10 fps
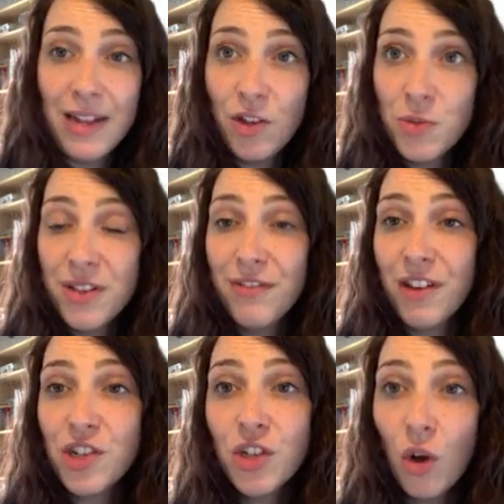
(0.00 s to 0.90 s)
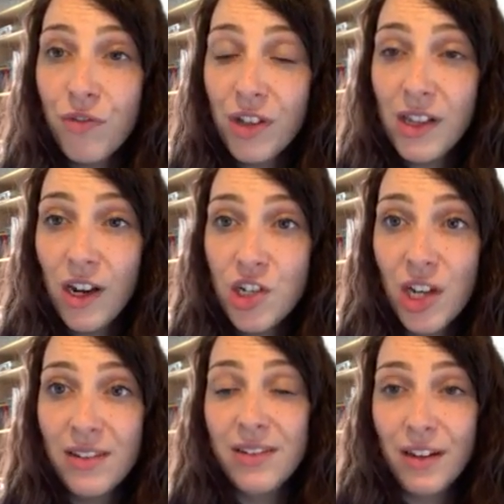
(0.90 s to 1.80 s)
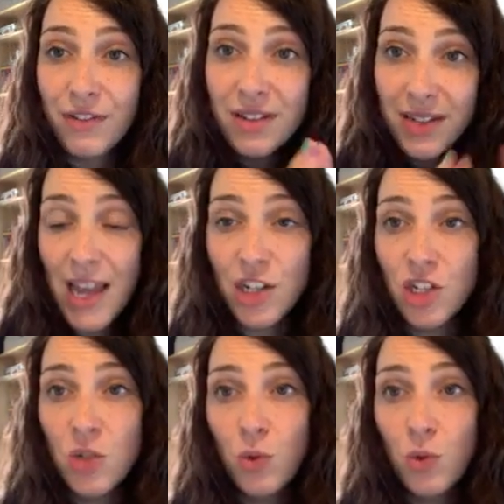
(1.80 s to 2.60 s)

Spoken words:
it talks about the division of the clergy into different sections.